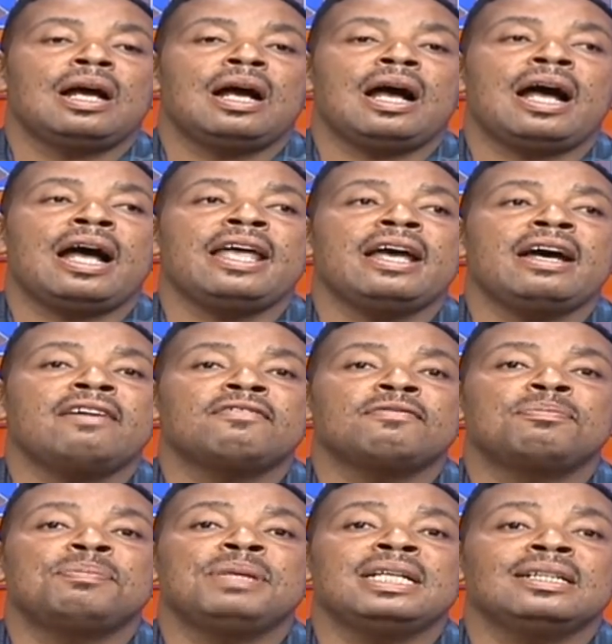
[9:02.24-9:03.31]
I have
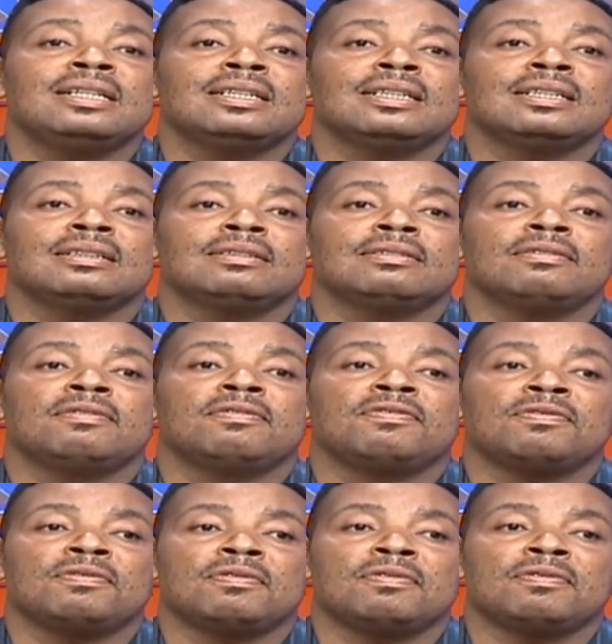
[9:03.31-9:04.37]
been v
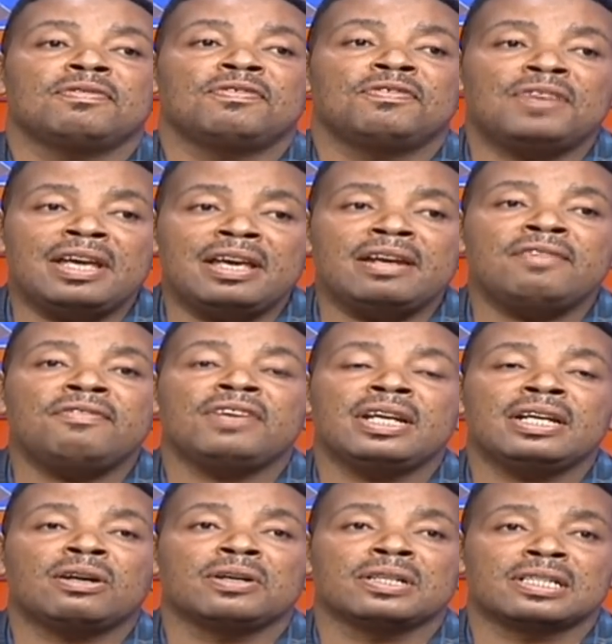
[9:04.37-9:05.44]
very, very
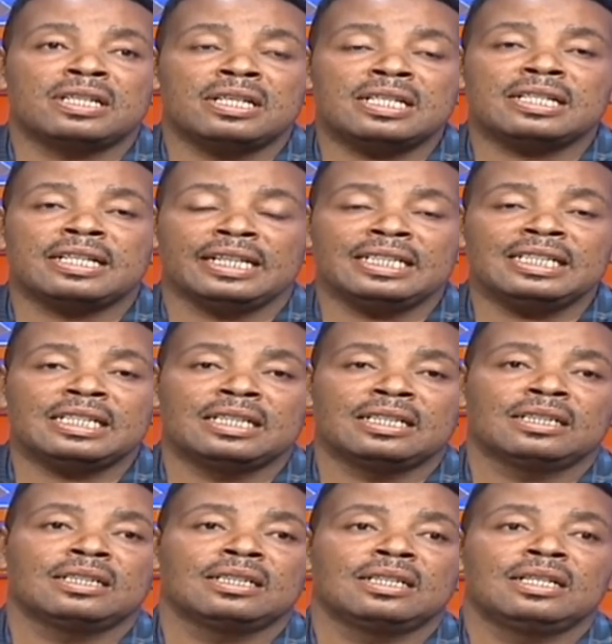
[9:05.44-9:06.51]
consistent
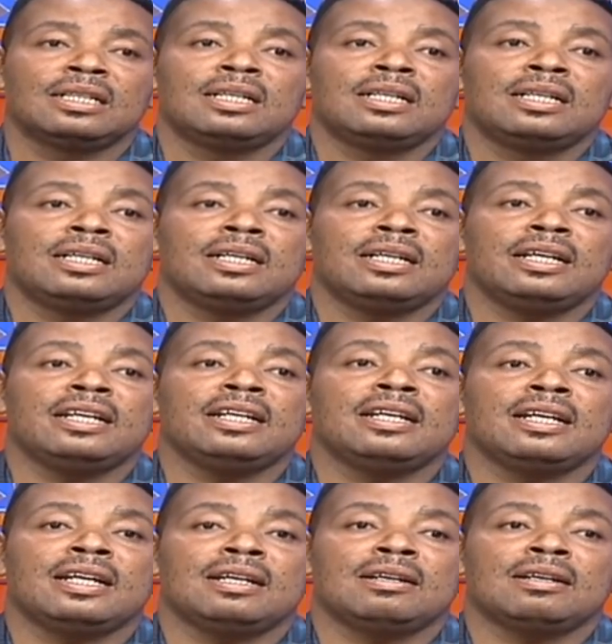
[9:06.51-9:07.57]
in
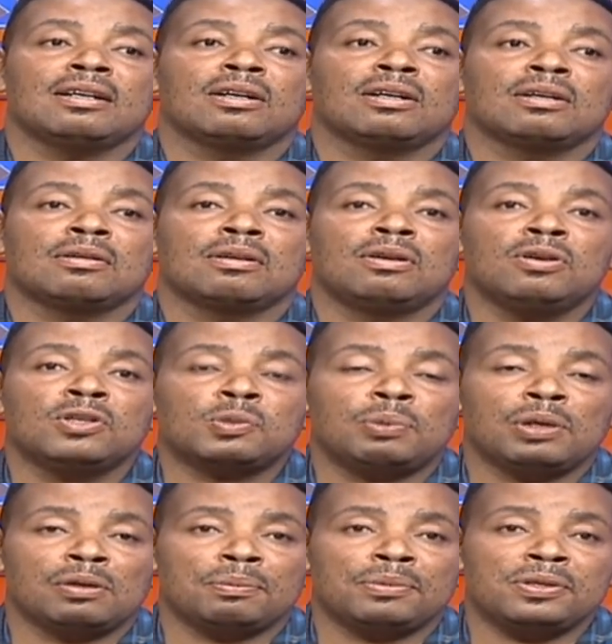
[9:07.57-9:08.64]
gospel
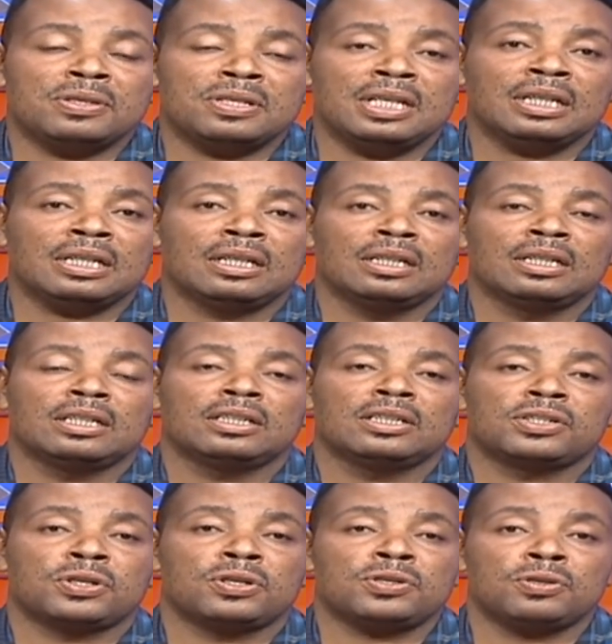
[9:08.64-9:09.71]
music,
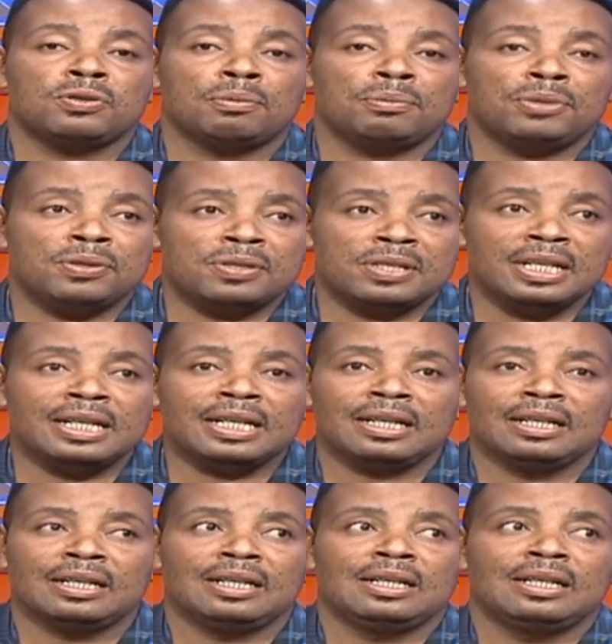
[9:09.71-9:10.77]
social music,
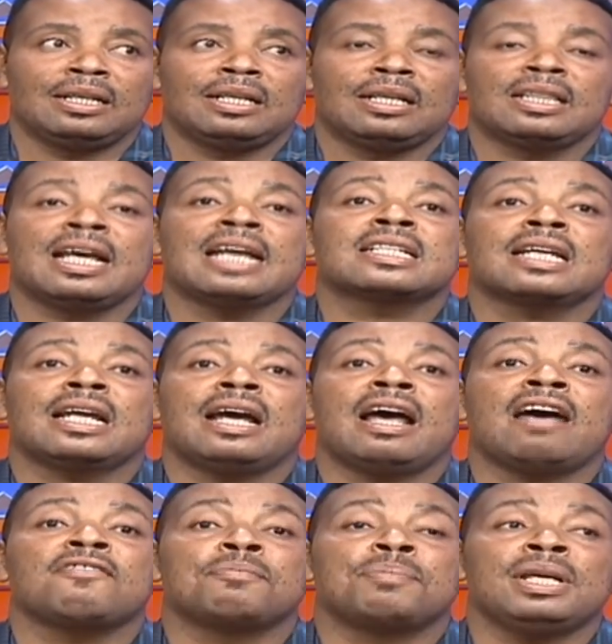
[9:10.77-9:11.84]
that
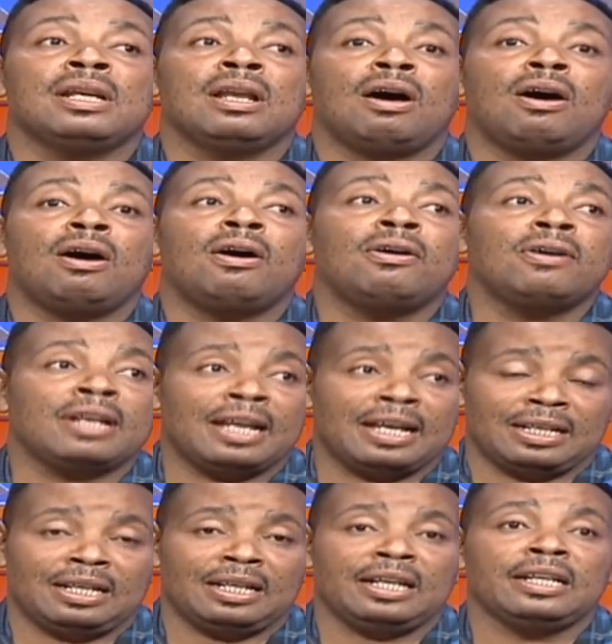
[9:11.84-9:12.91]
have been honored
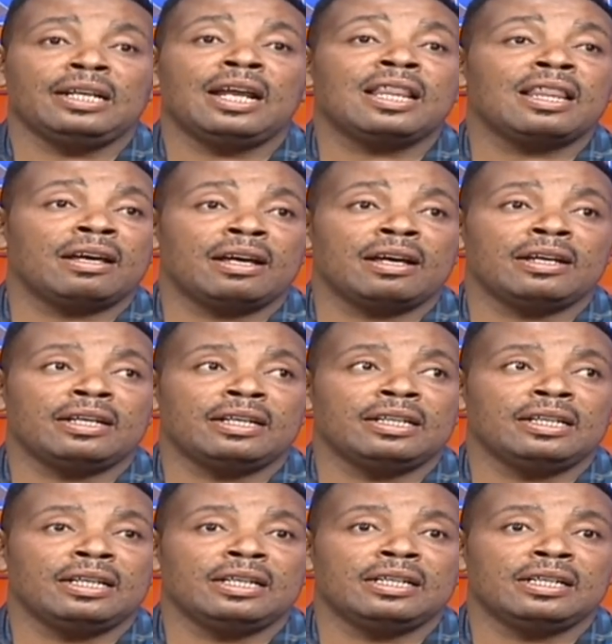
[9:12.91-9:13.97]
in other,
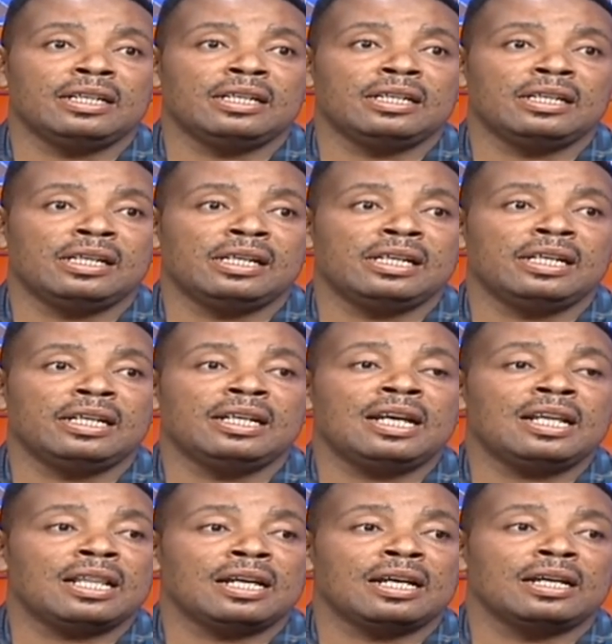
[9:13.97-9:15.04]
in
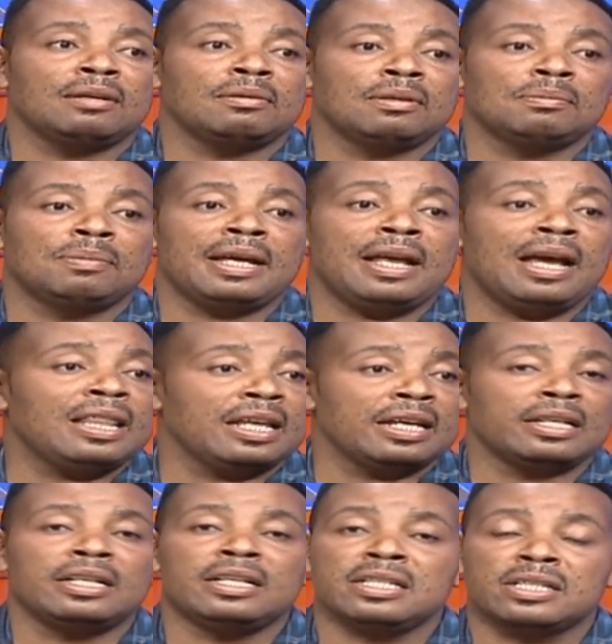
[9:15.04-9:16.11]
other, by other
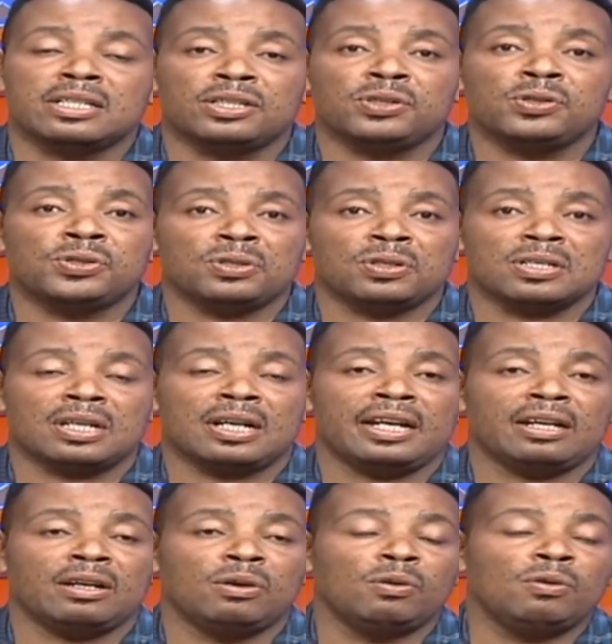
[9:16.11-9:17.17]
institutions like
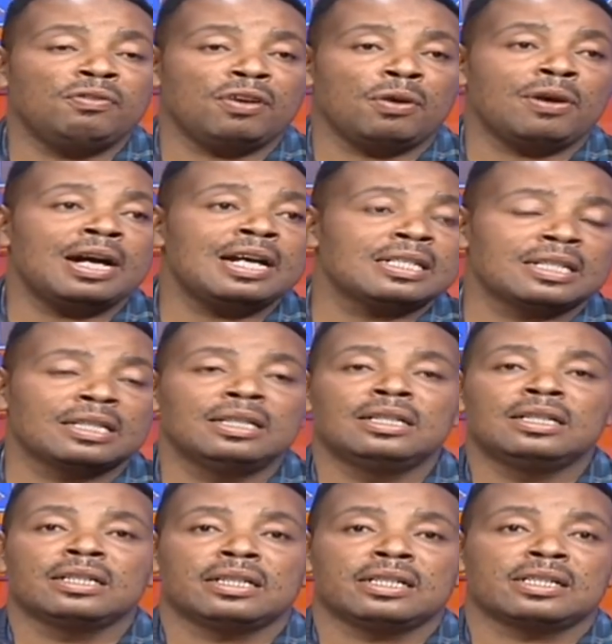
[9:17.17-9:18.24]
Groove Awards,
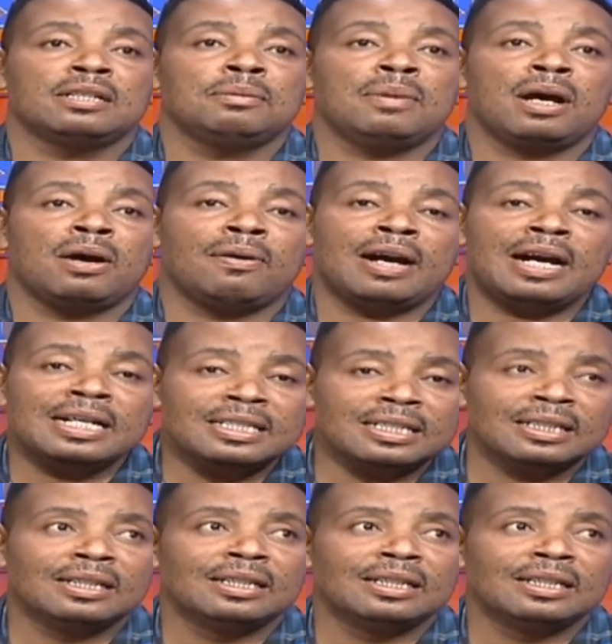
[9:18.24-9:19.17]
Kisima Awards.